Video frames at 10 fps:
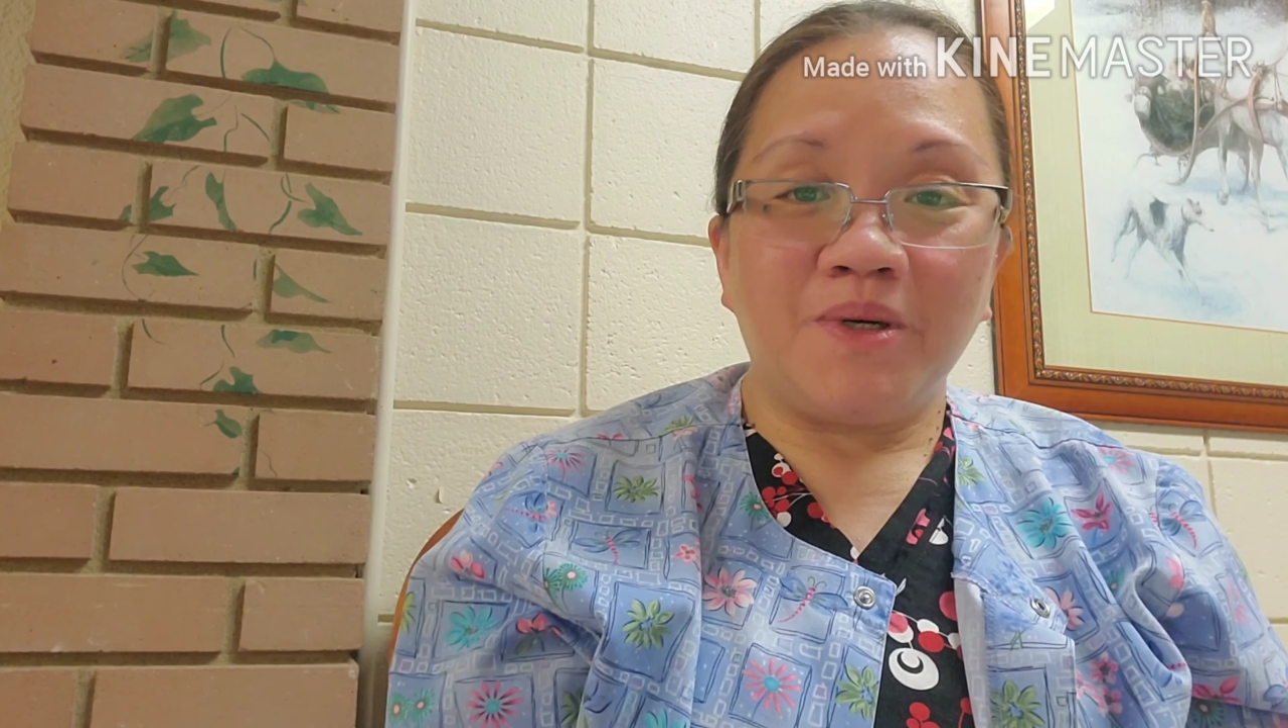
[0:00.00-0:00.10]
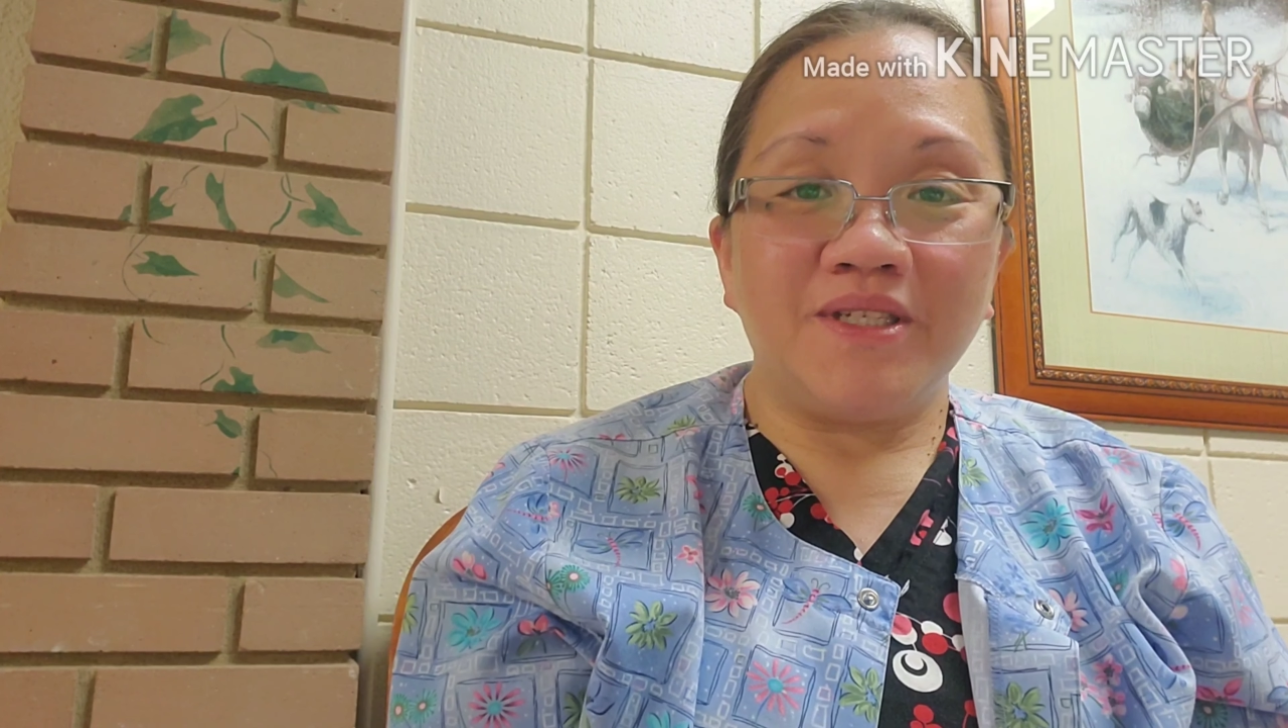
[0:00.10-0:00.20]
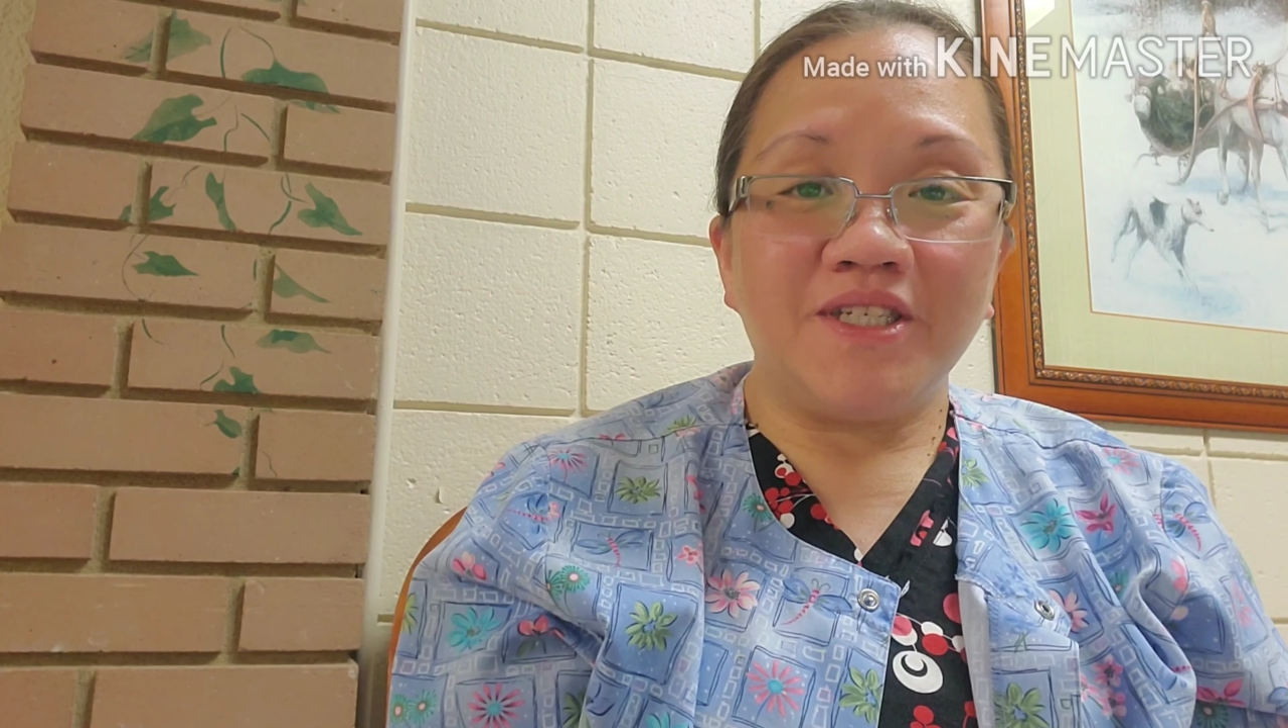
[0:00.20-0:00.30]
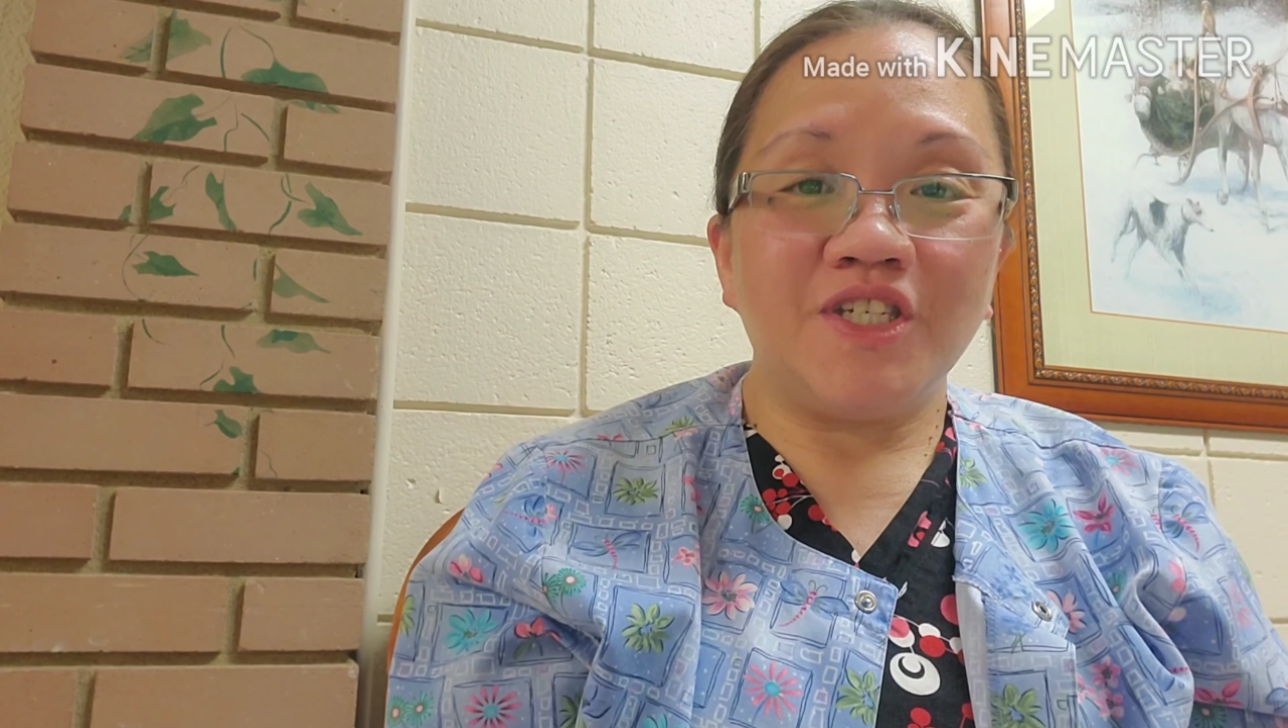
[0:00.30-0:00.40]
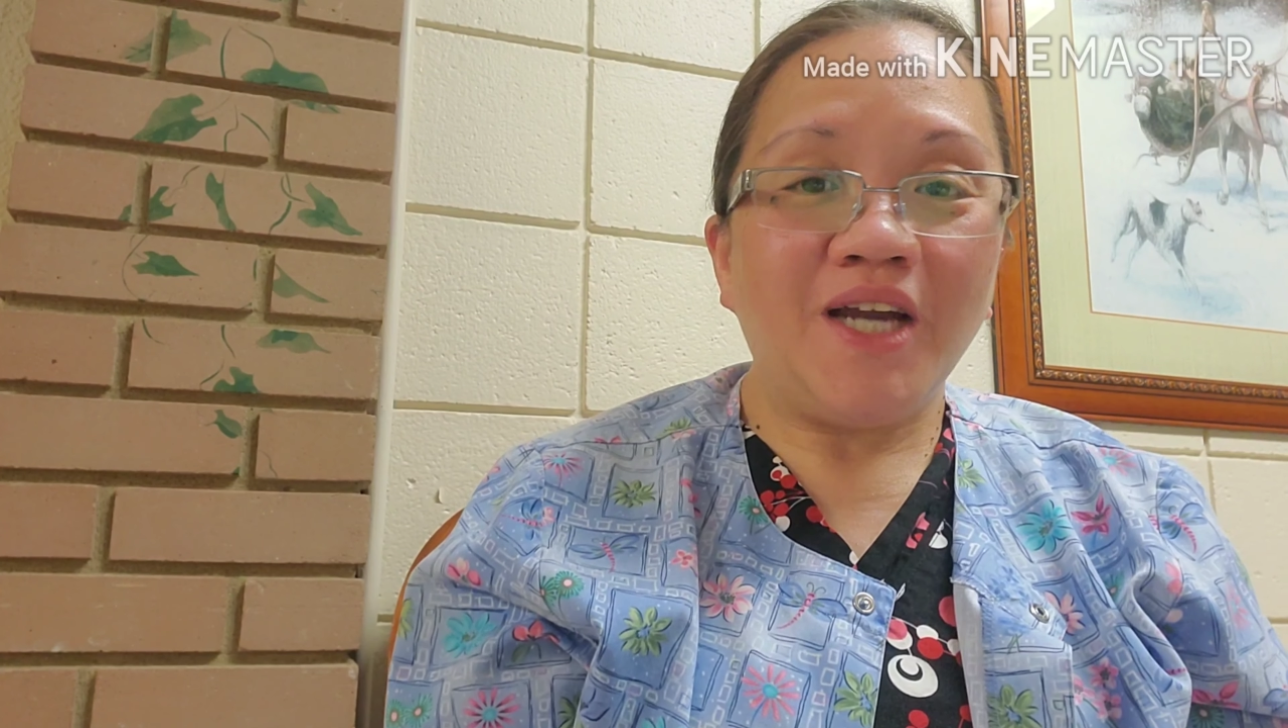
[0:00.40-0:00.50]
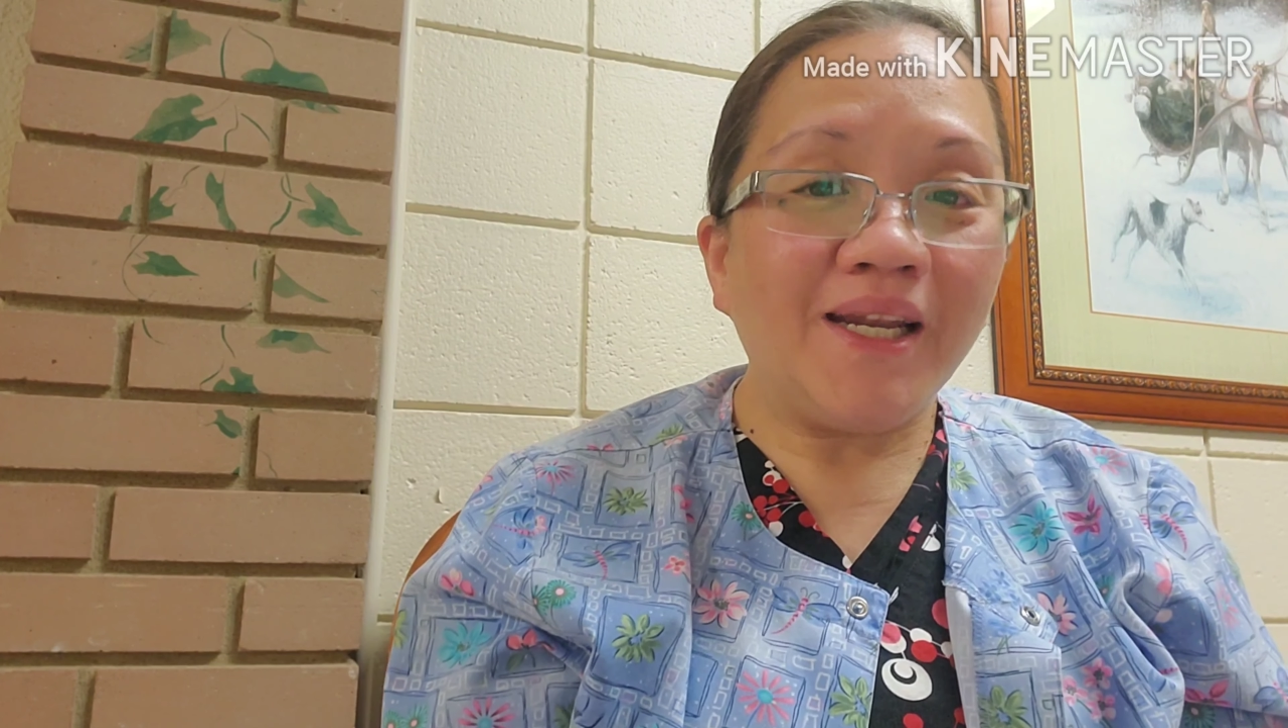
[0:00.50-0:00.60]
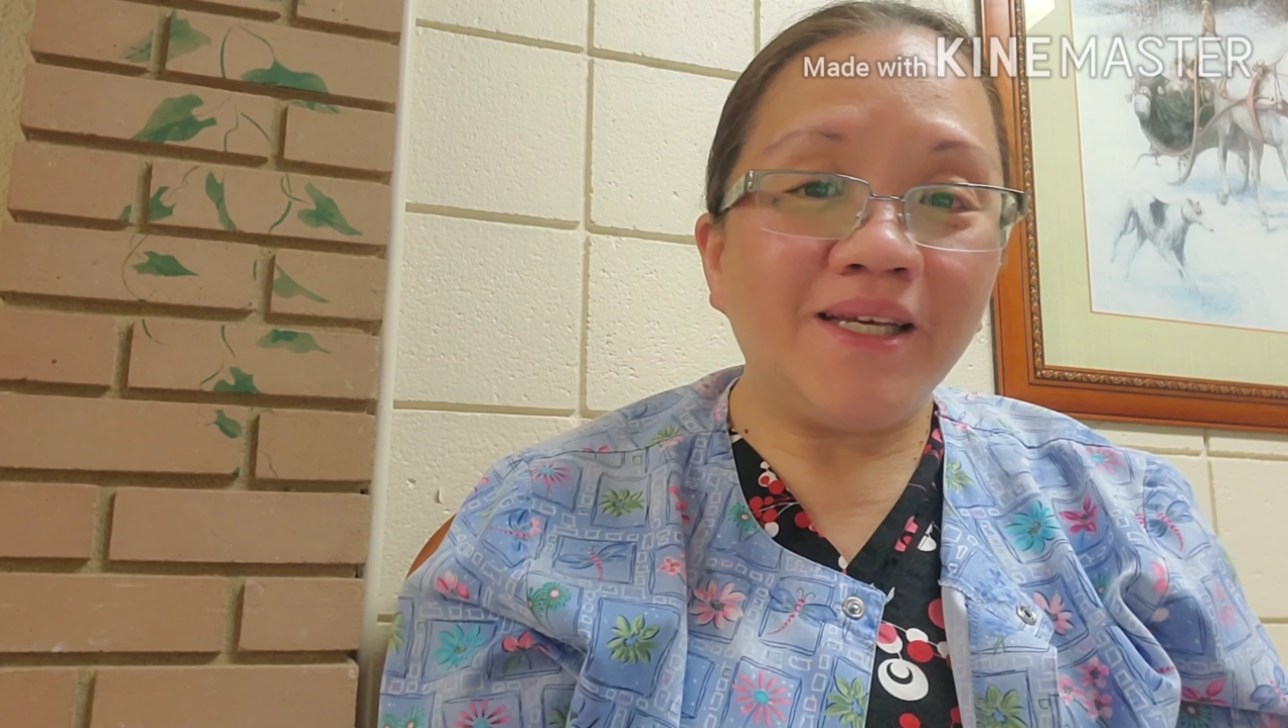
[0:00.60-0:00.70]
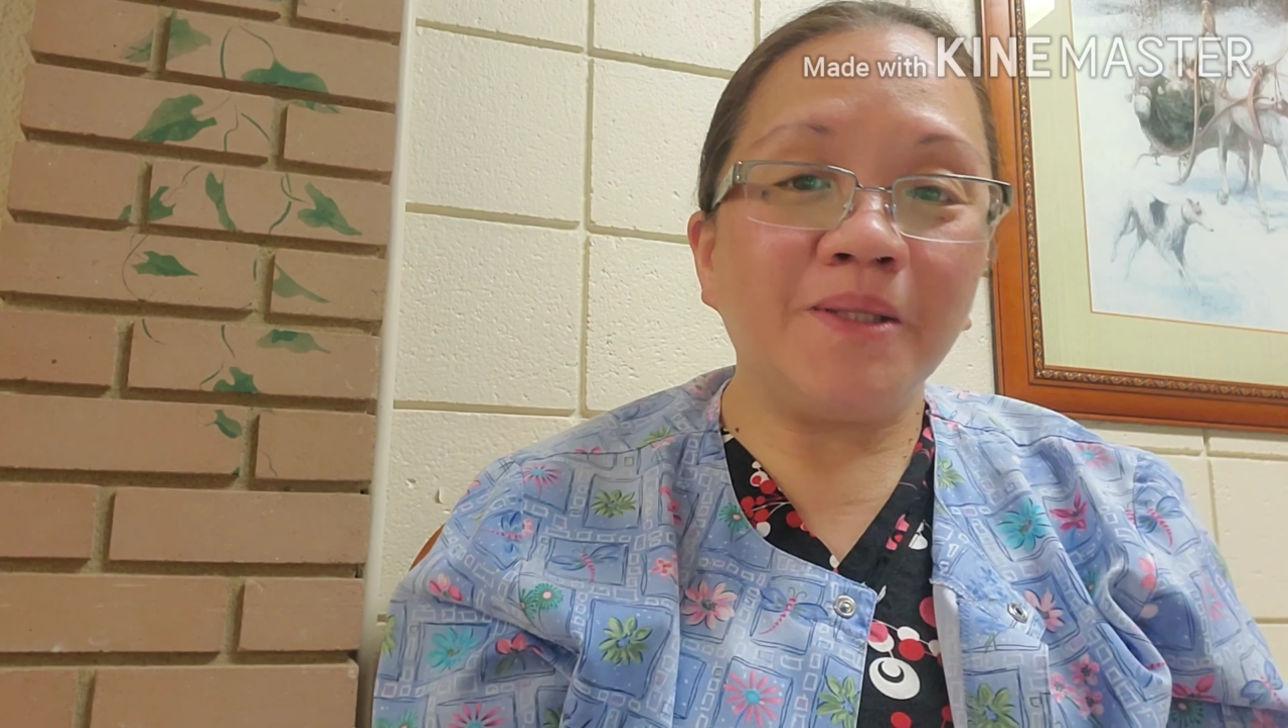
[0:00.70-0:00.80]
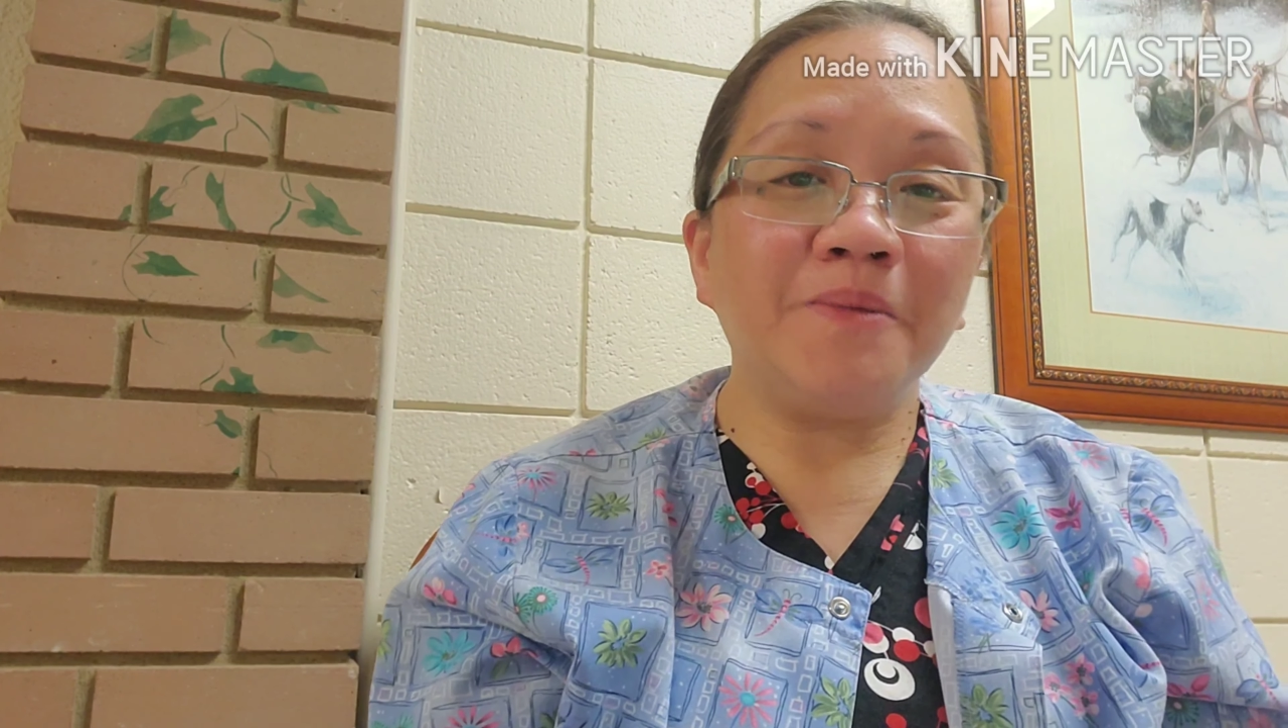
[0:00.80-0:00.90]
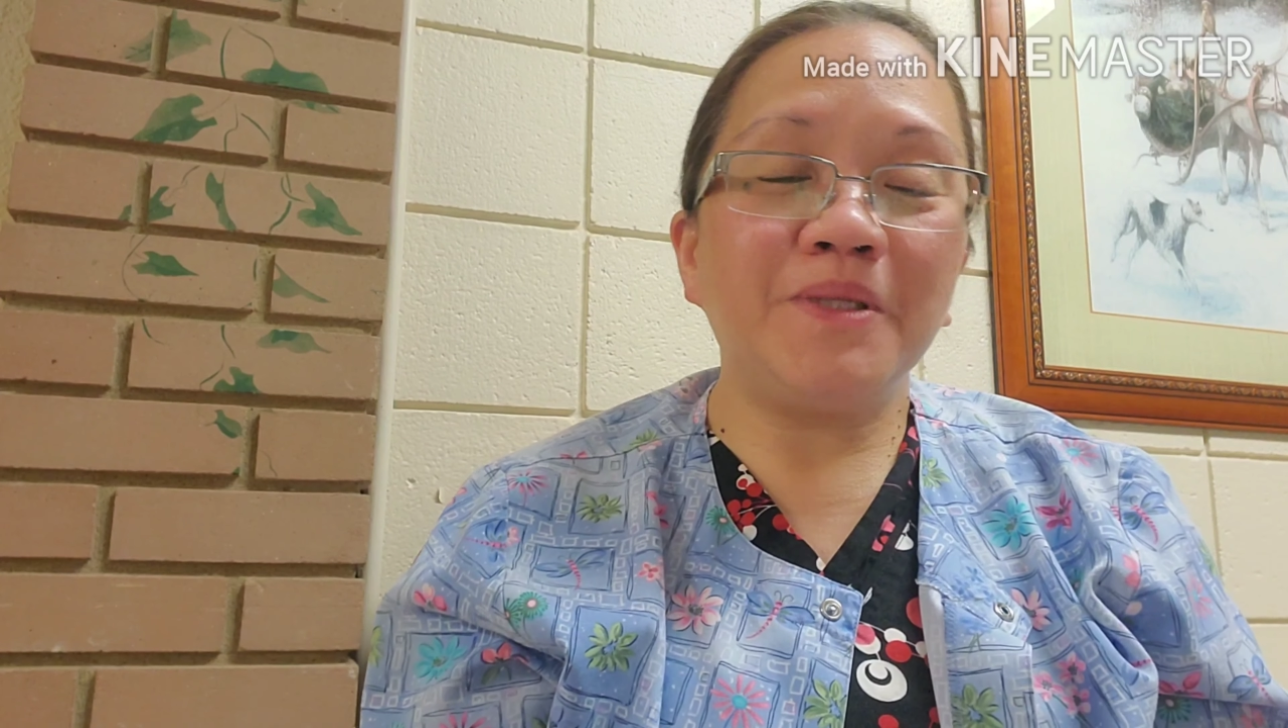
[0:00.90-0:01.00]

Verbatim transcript: on this channel,